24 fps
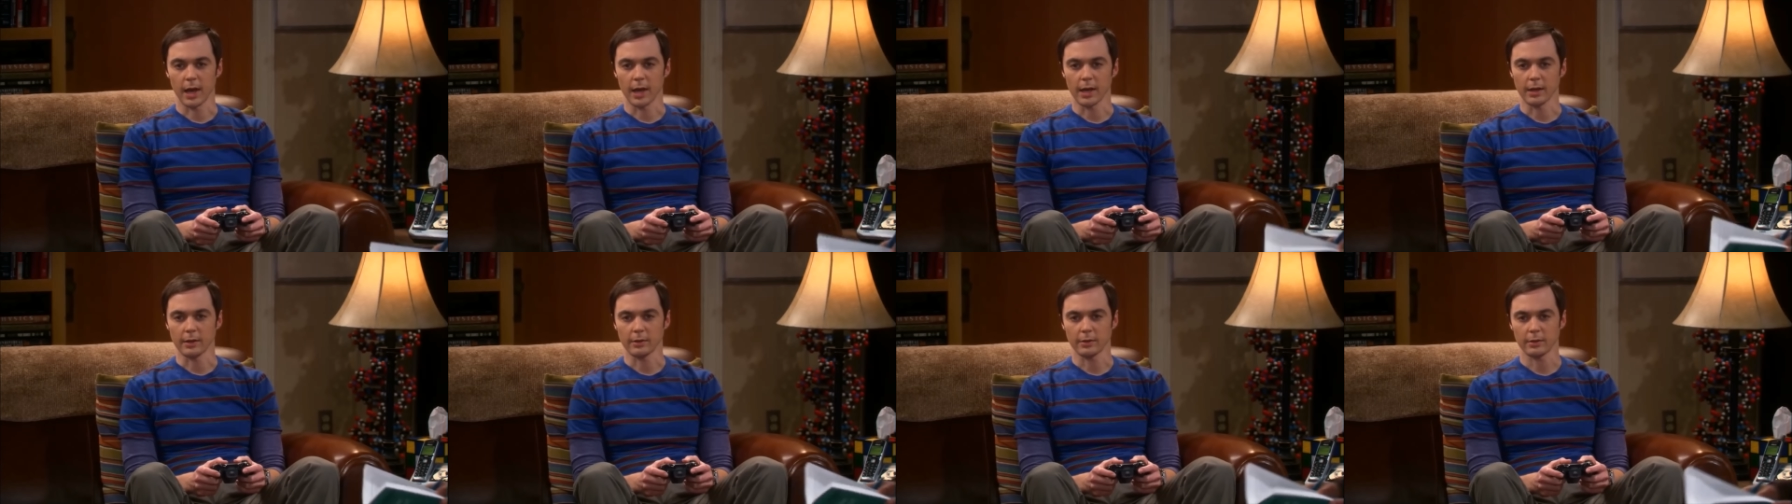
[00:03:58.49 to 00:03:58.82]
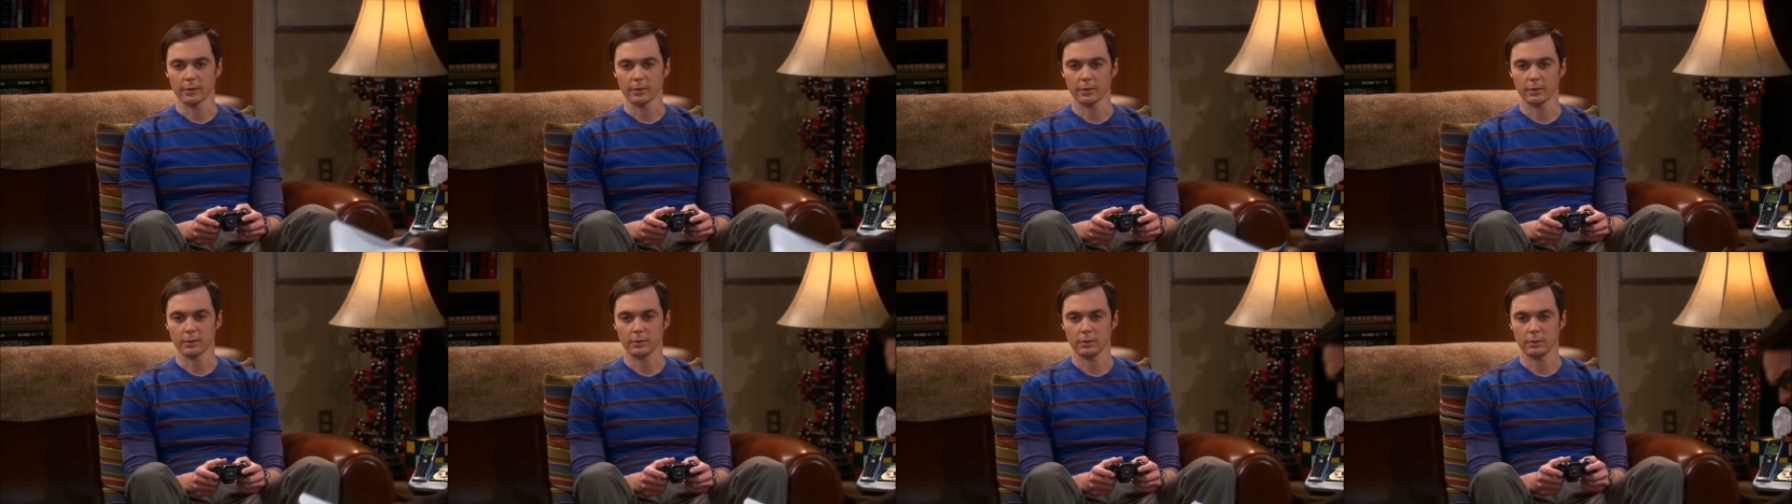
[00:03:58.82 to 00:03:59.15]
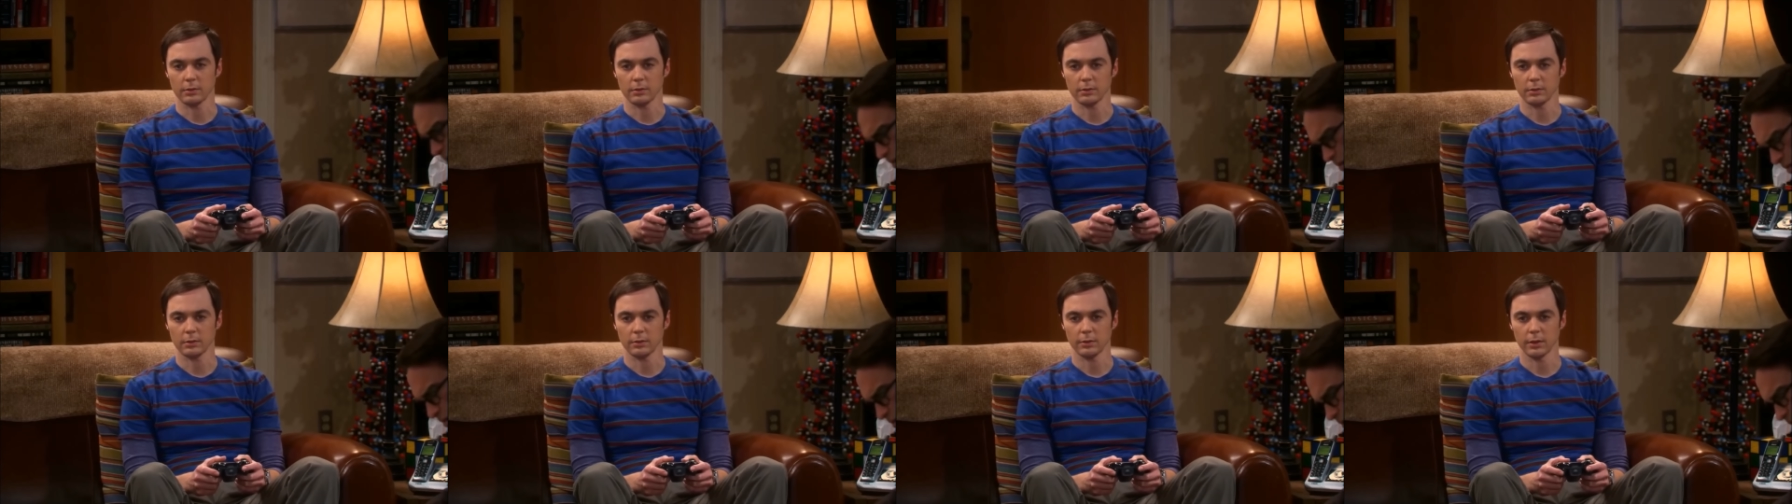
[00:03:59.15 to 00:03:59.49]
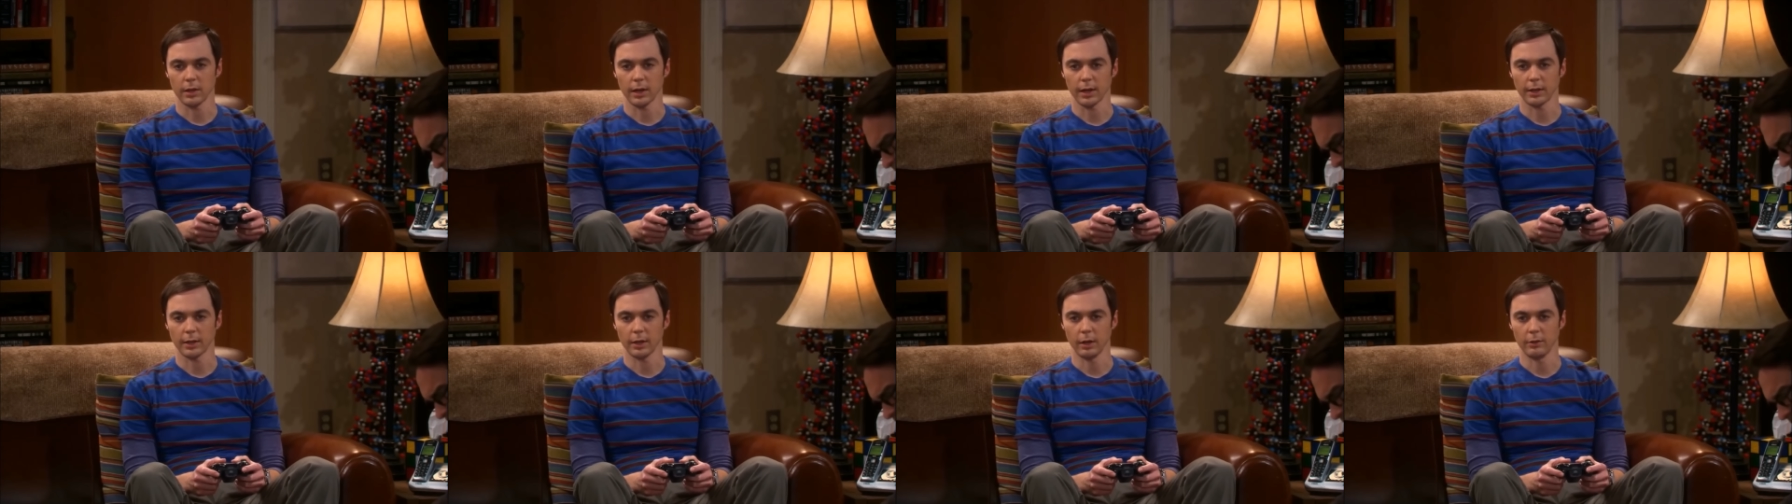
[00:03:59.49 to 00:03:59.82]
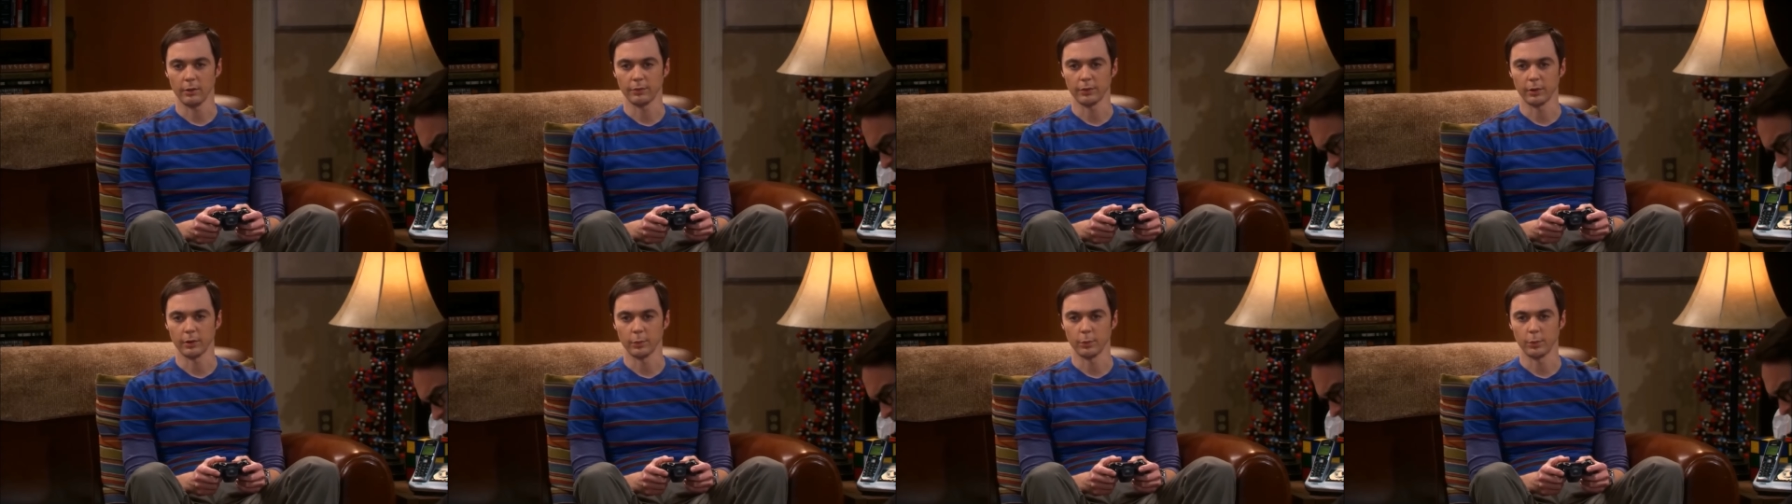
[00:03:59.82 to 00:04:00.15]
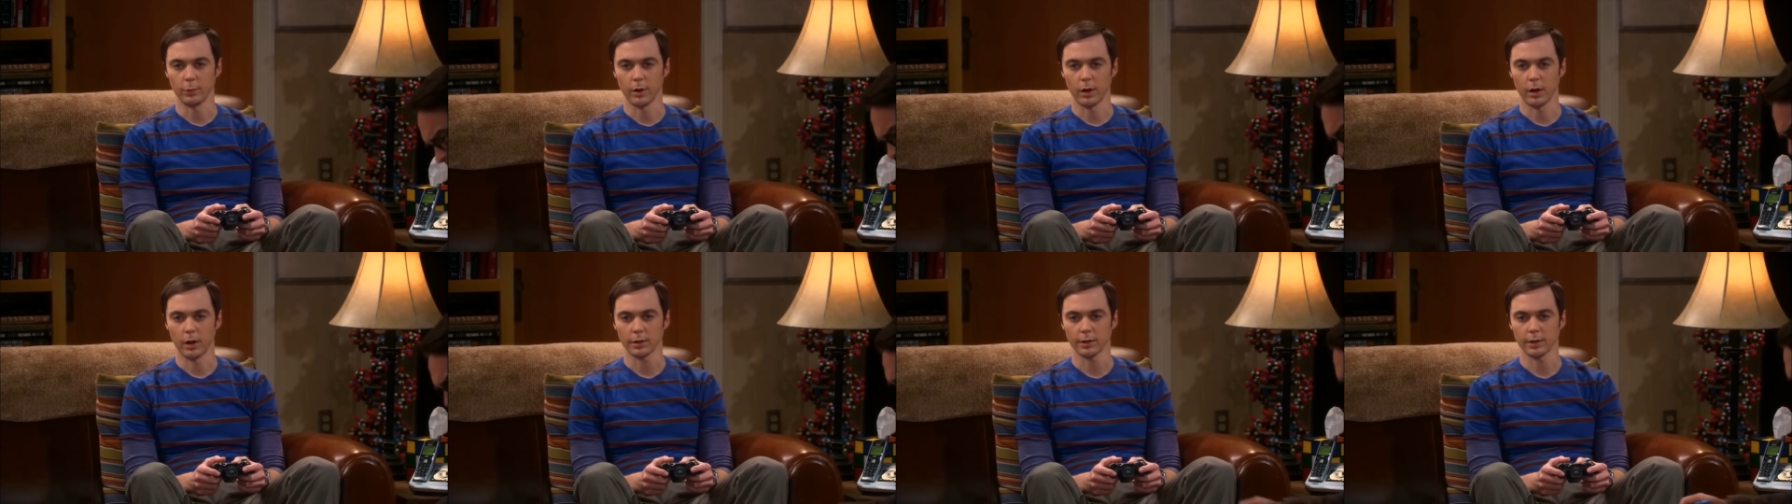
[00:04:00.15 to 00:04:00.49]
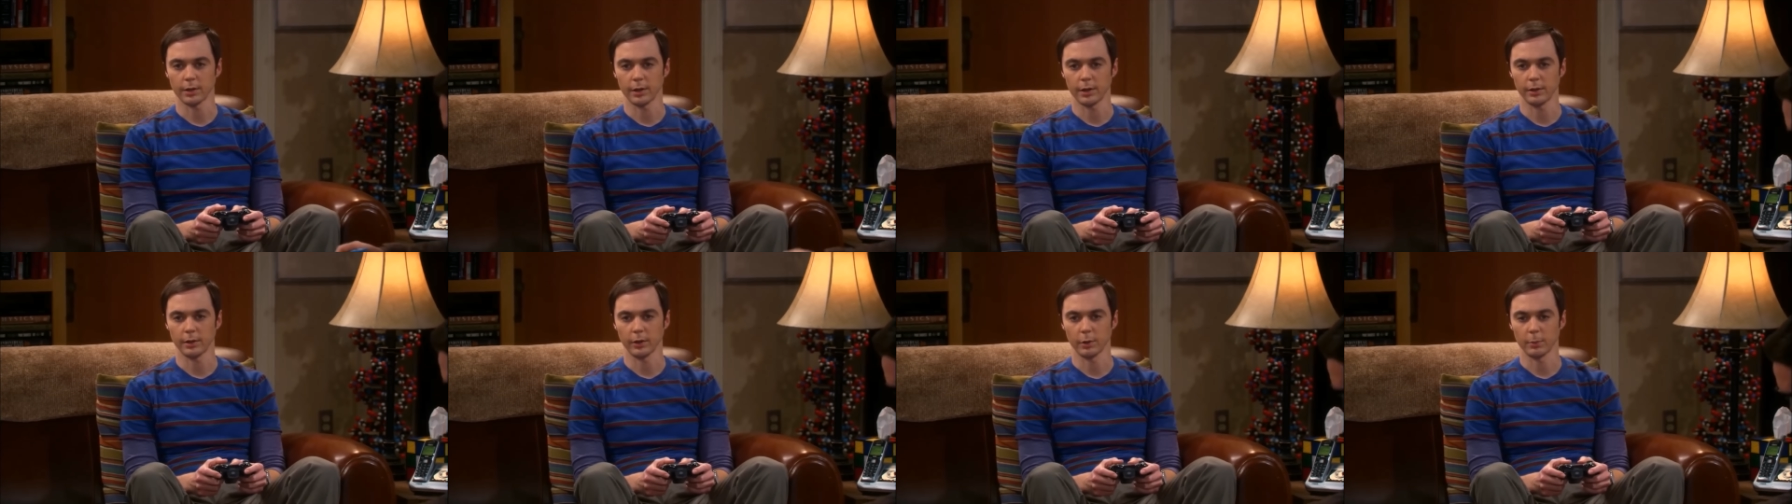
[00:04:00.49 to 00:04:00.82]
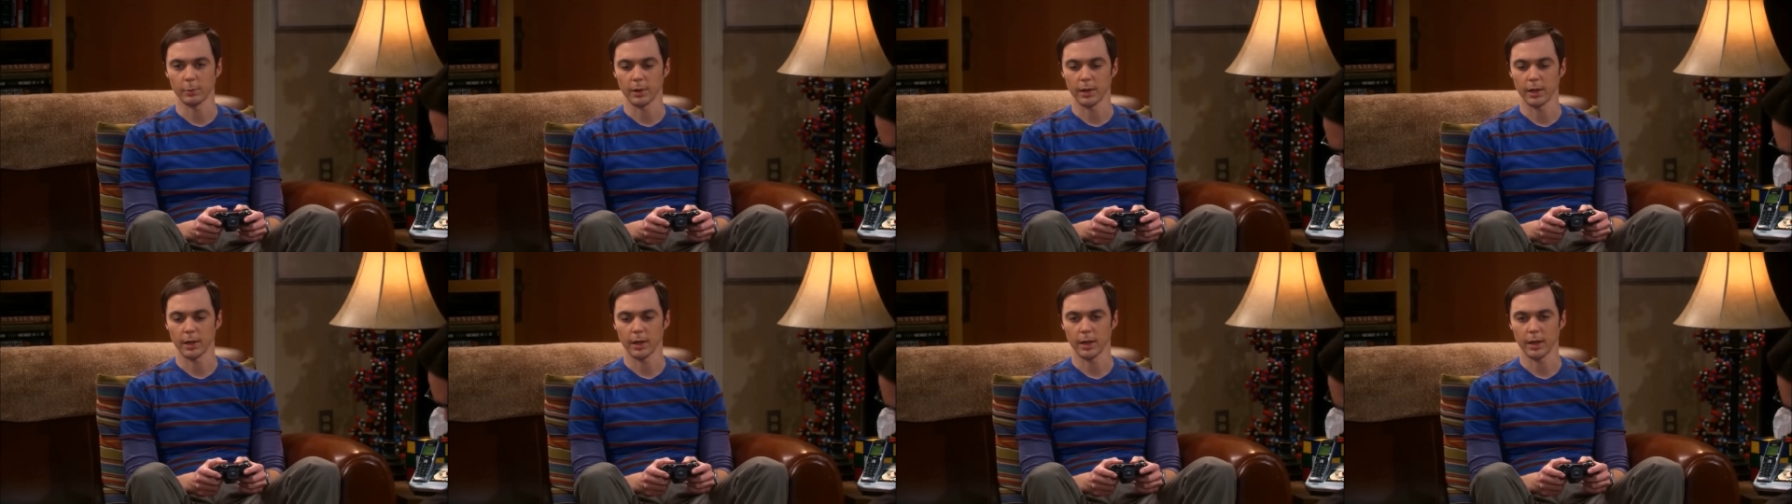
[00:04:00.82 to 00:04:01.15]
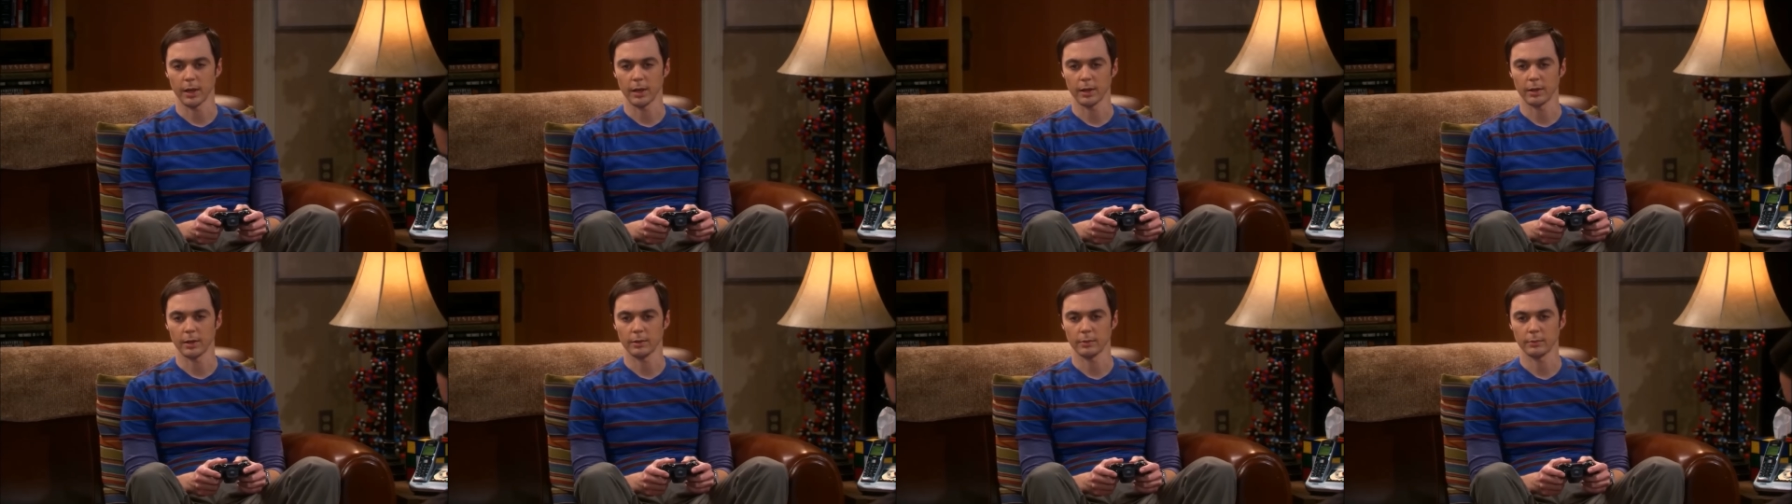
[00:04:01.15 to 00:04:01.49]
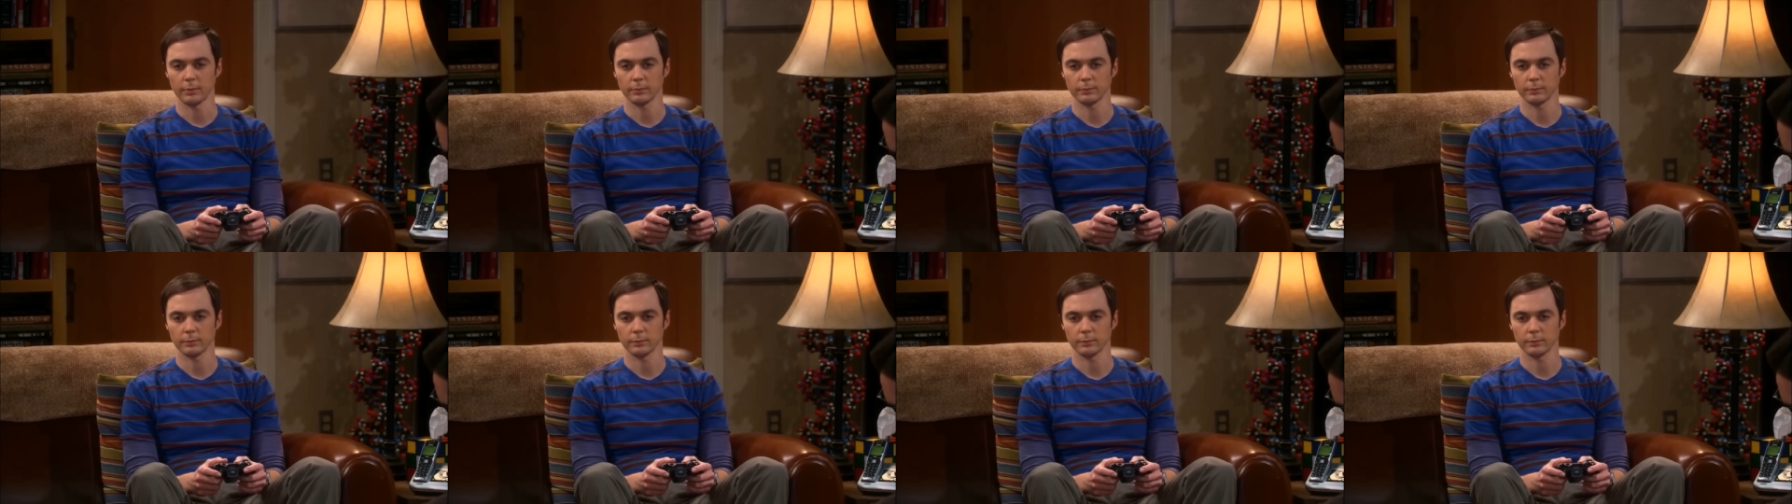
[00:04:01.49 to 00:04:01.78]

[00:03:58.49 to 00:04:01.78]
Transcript: it near your gaming chair so that it's visible when you start a new